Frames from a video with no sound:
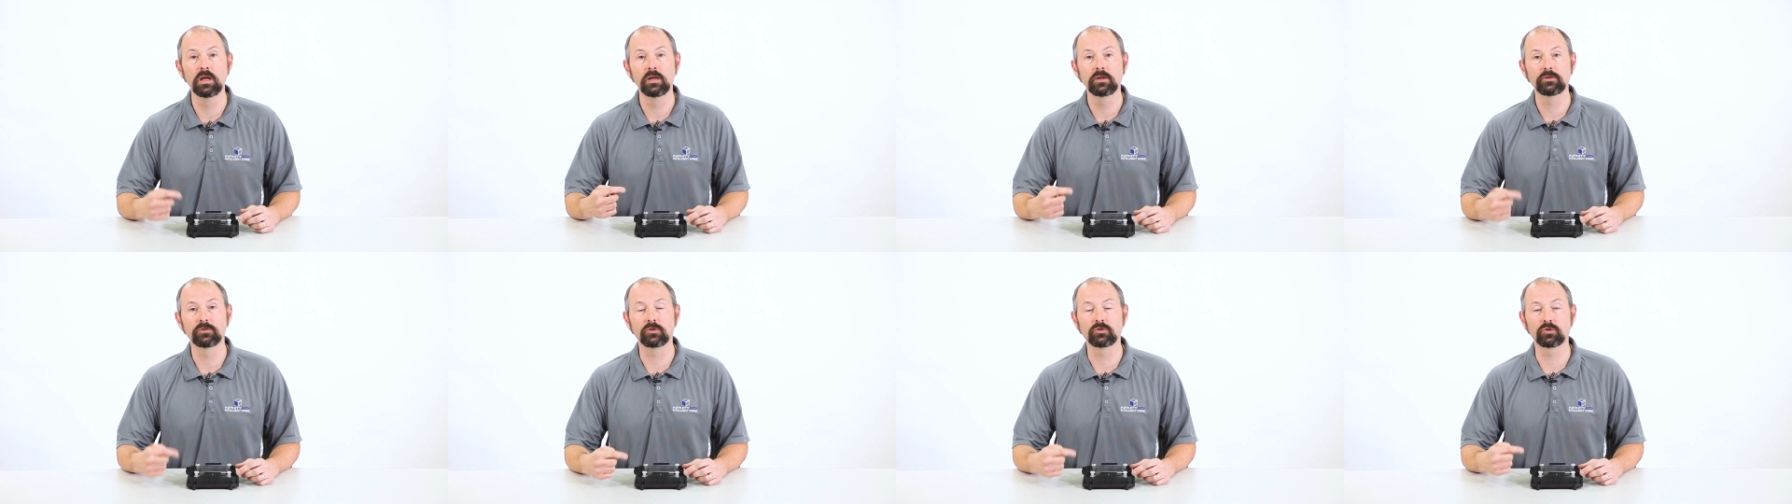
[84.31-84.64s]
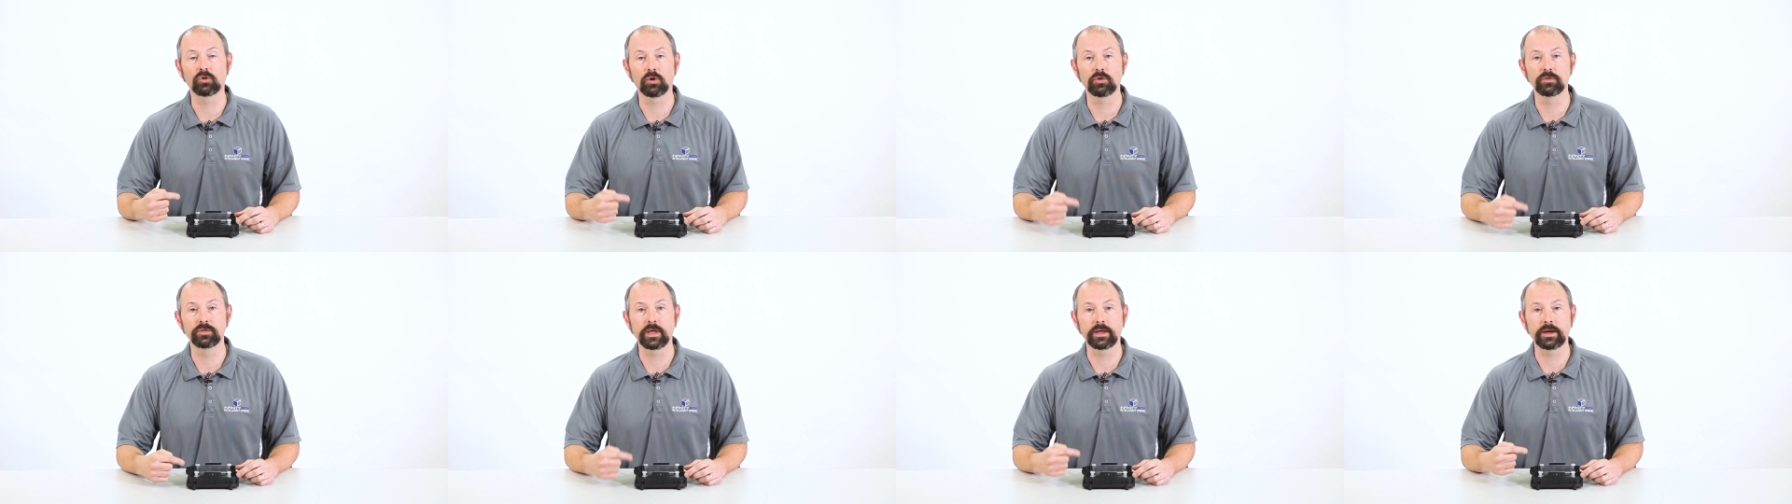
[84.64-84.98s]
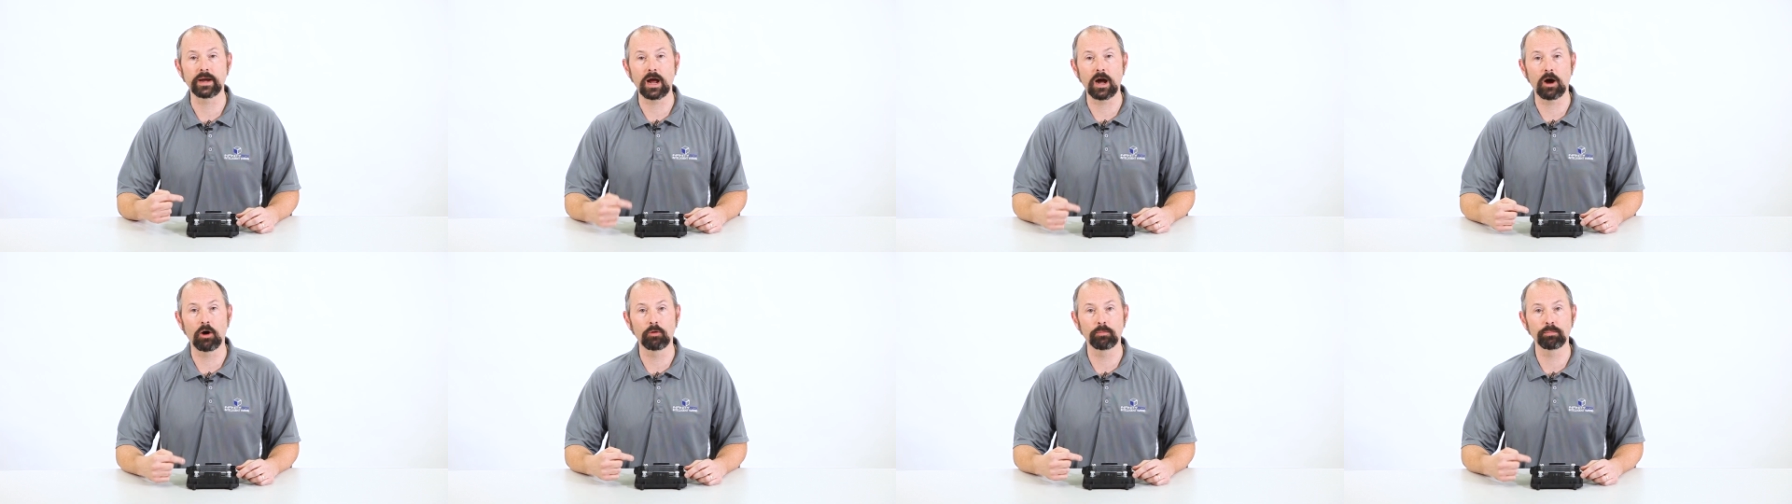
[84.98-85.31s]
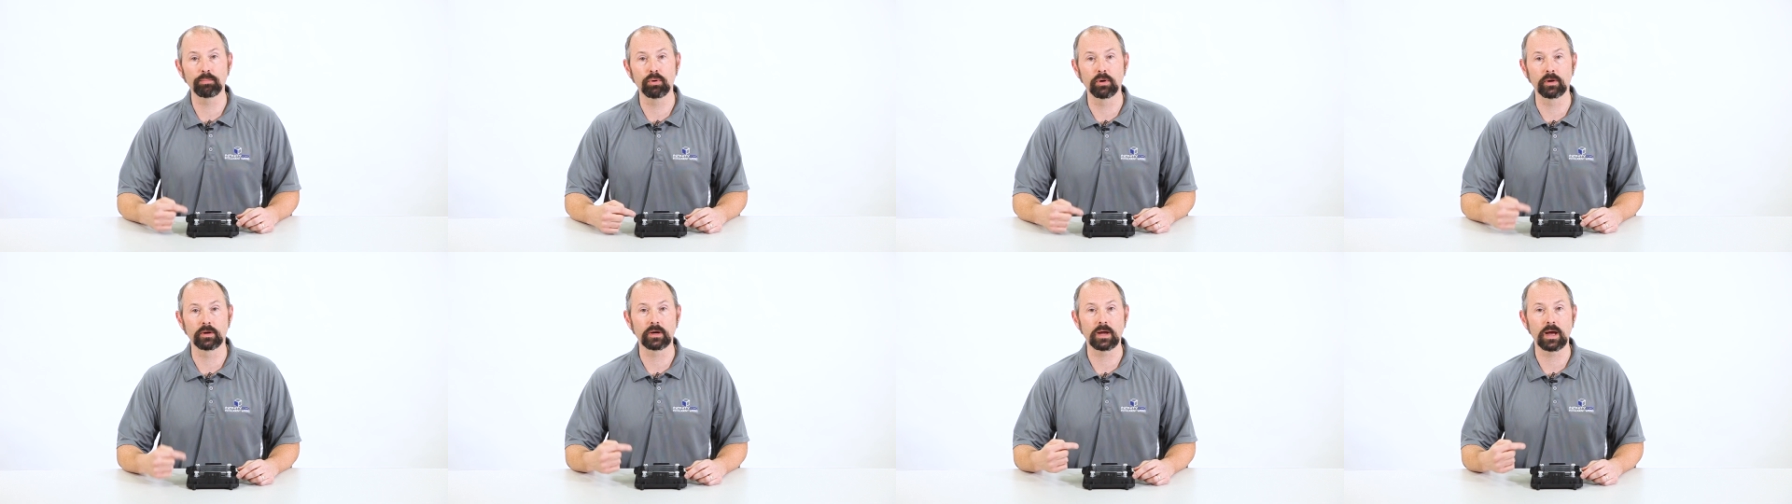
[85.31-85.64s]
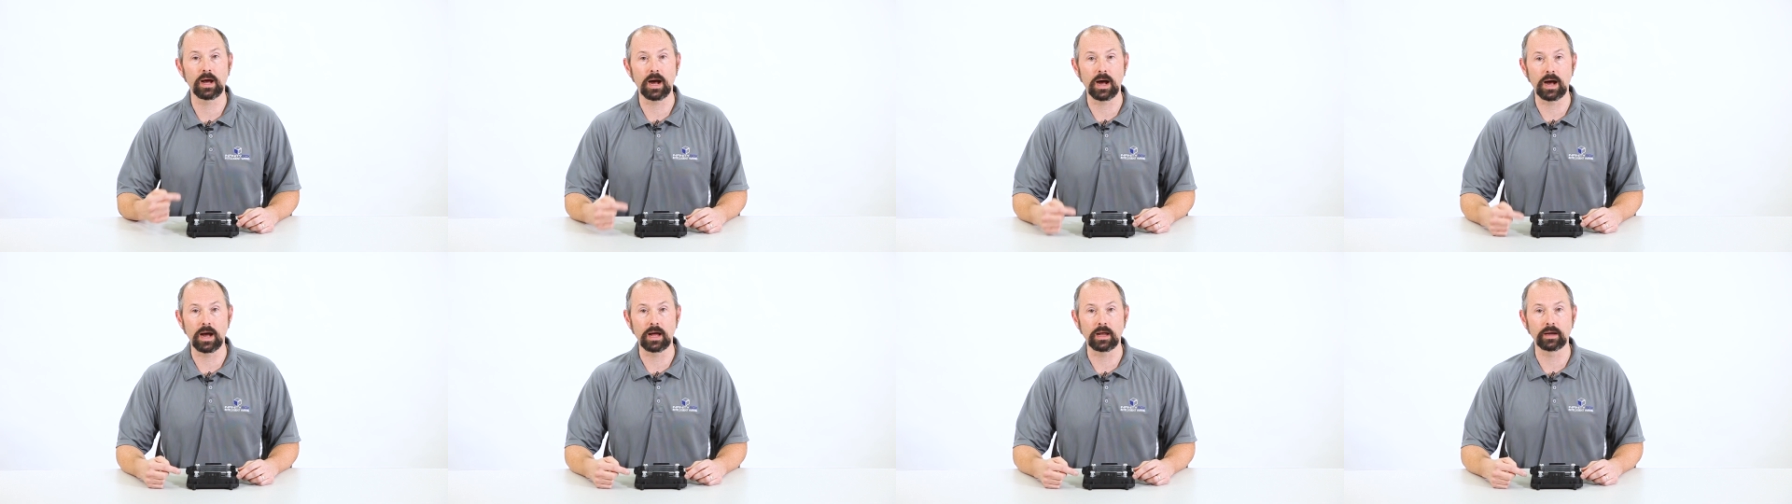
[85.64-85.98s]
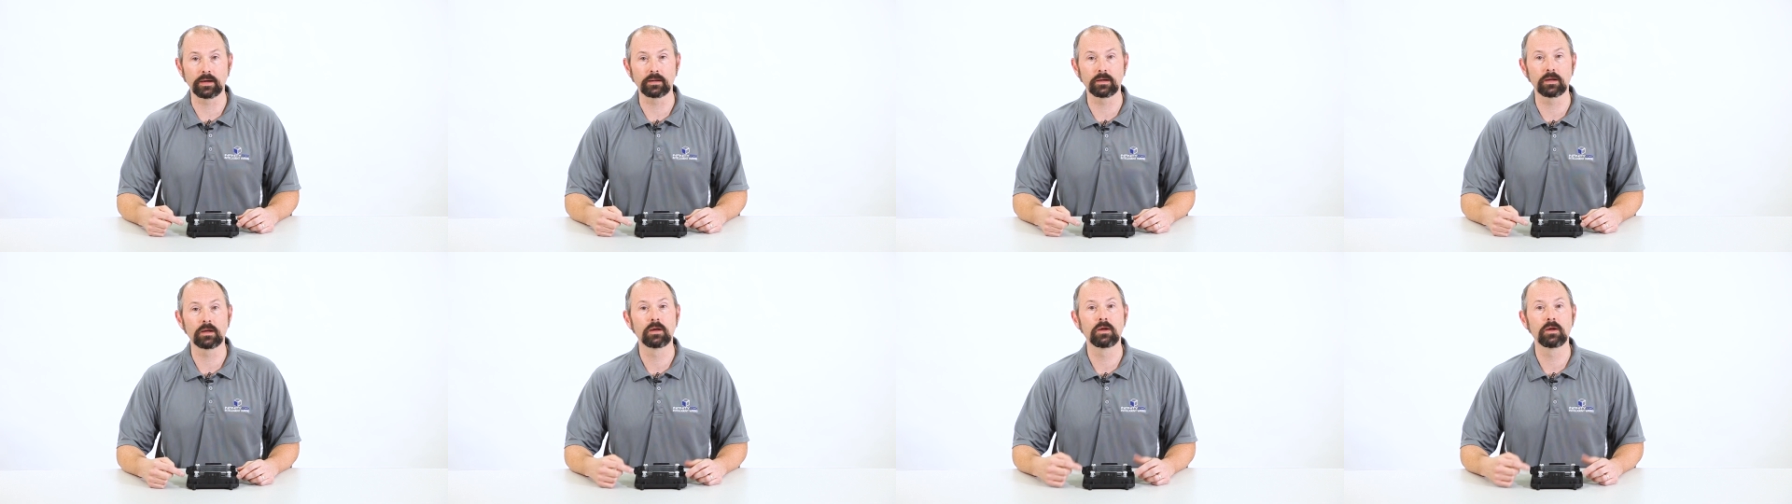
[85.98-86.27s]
to turn that output on